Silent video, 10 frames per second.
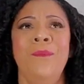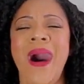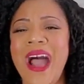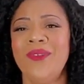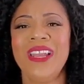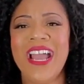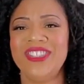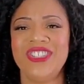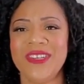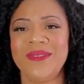my
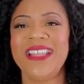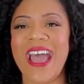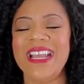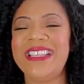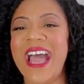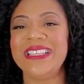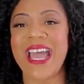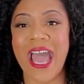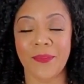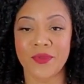relationship status has
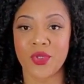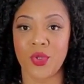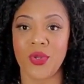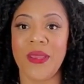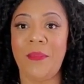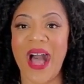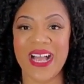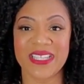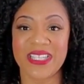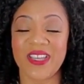absolutely
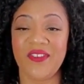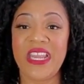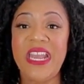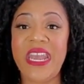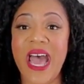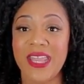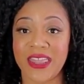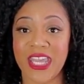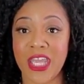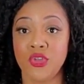positively
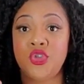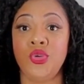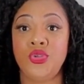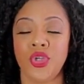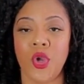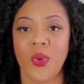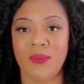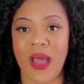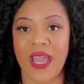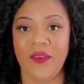nothing to do with
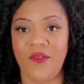my